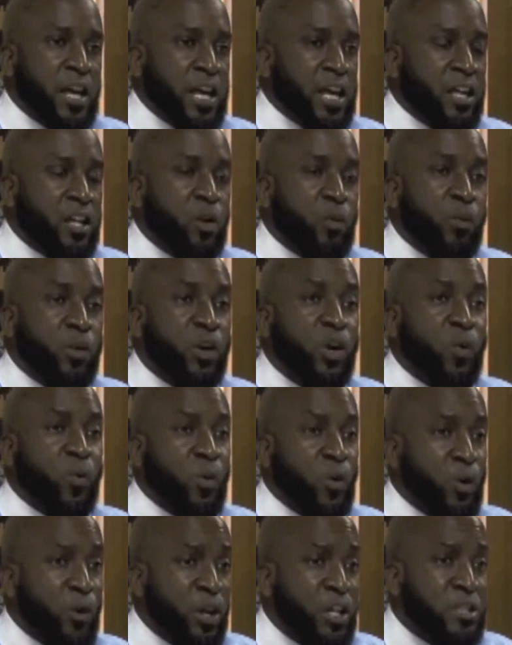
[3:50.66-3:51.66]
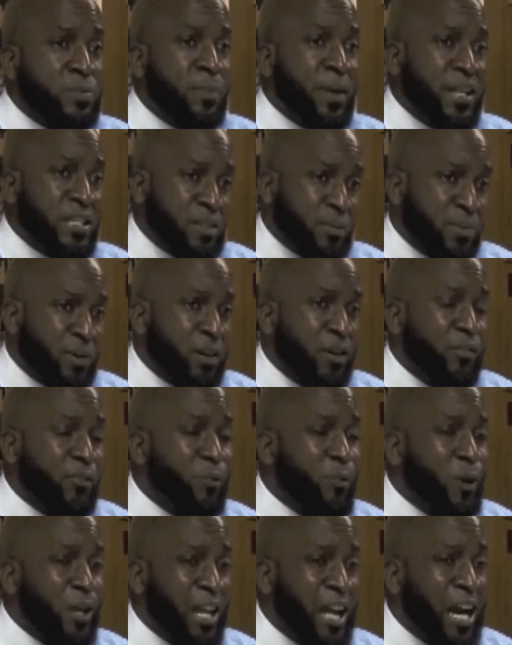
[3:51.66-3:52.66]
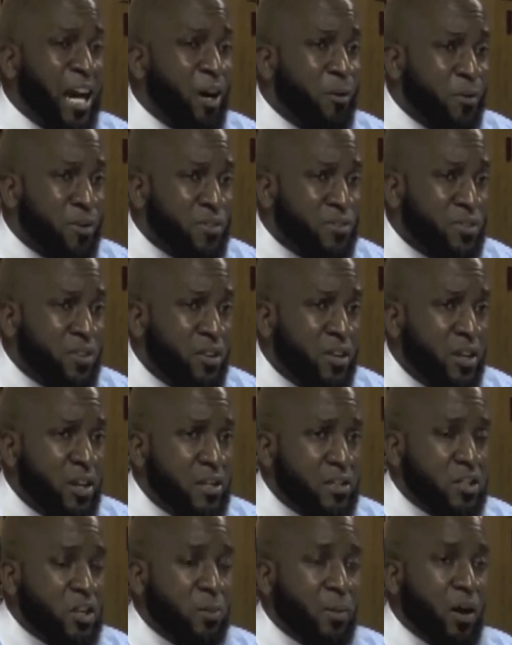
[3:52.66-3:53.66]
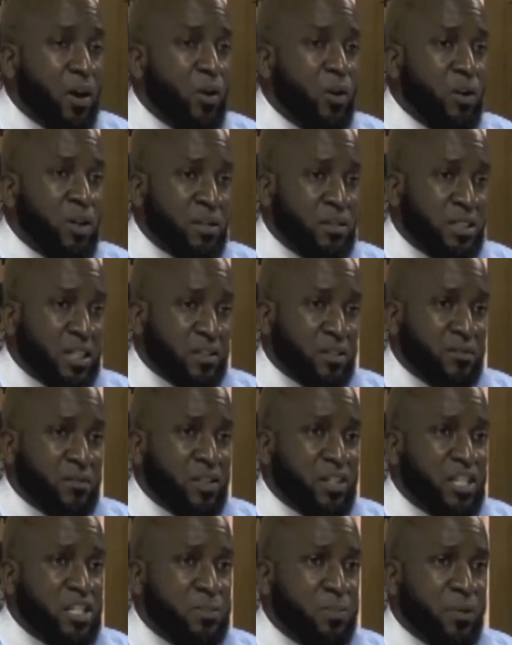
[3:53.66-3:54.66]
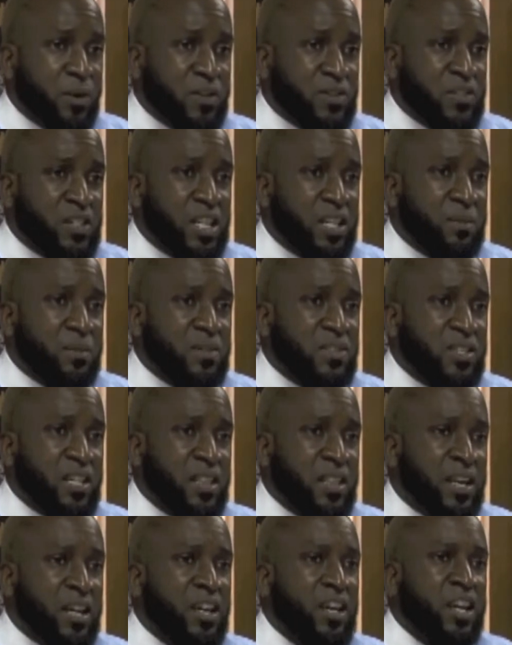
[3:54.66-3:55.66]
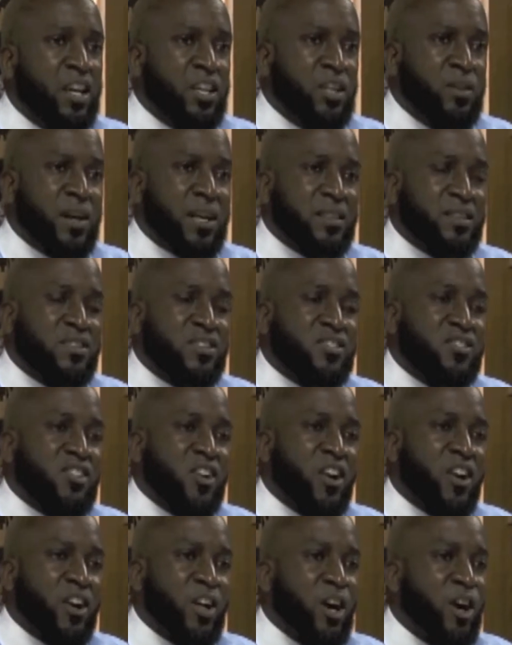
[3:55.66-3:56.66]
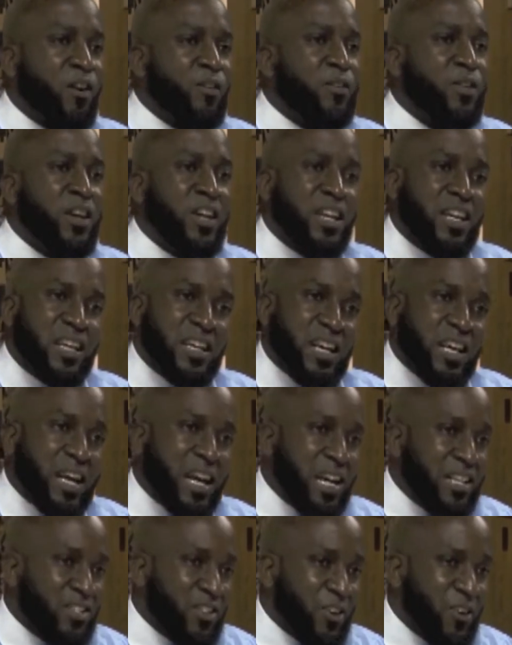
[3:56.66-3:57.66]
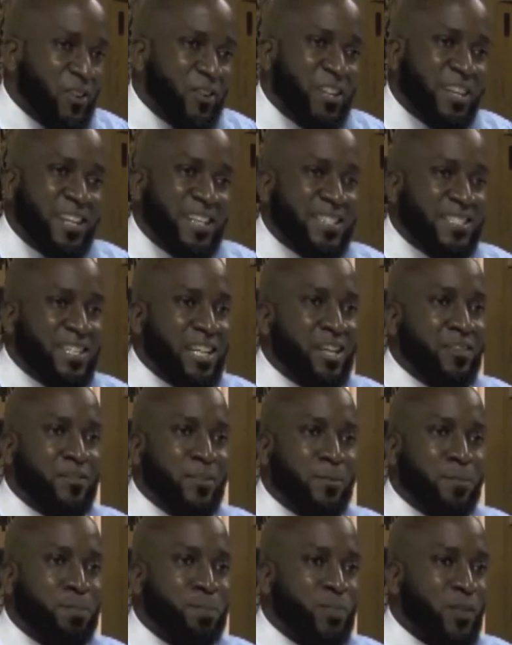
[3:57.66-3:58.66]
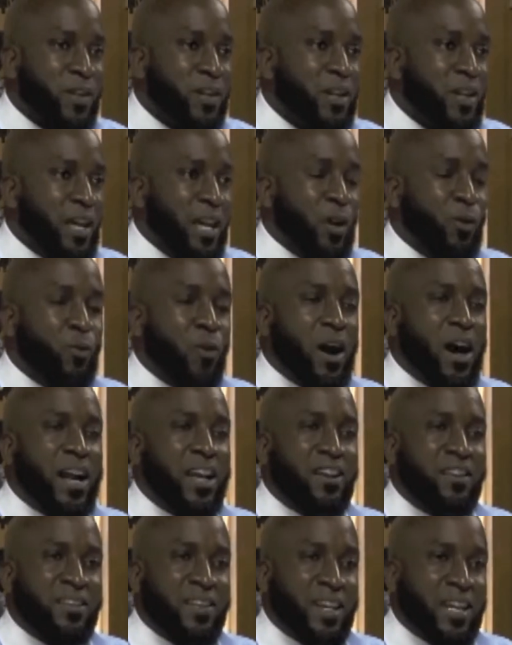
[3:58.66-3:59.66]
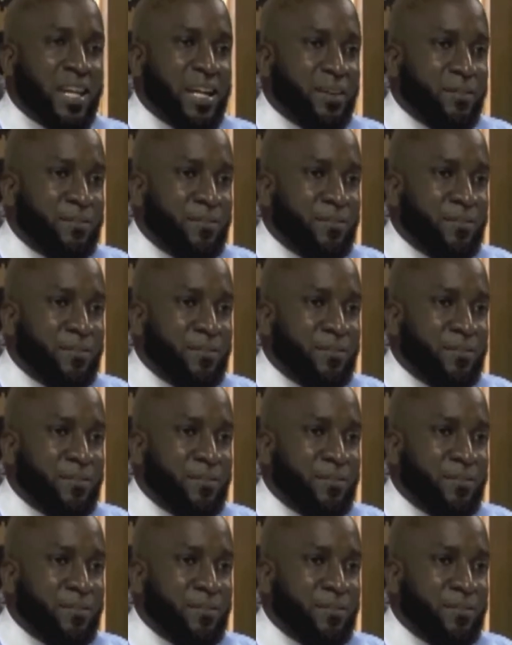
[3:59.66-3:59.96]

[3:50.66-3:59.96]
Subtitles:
In the real world, it's based upon 40 hours. So my whole objective in this book is getting them to see that you have to start off as early as 7 and wind your day at